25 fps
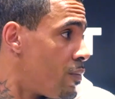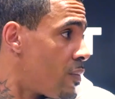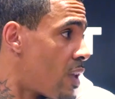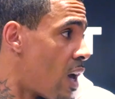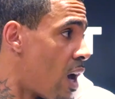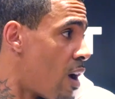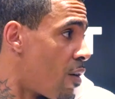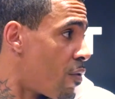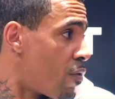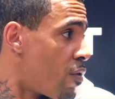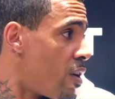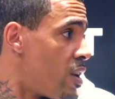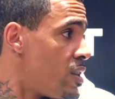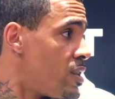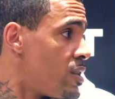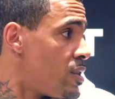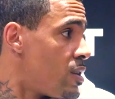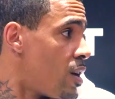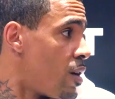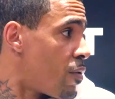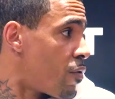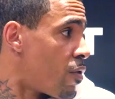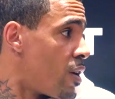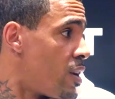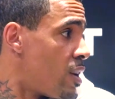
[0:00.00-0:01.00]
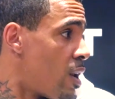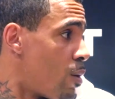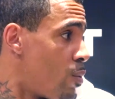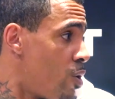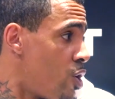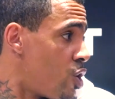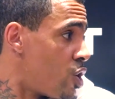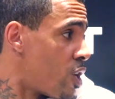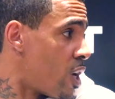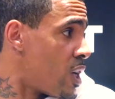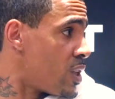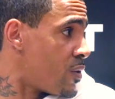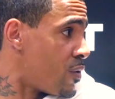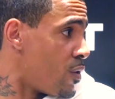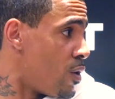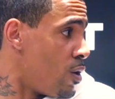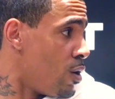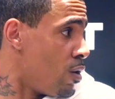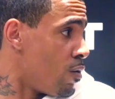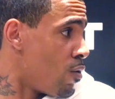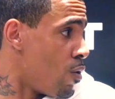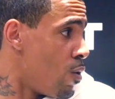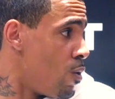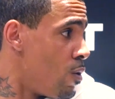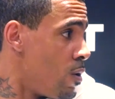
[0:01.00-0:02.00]
At a friend that we share's
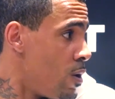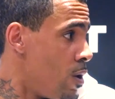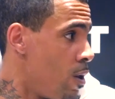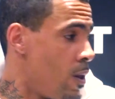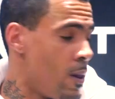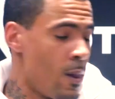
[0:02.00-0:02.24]
funeral.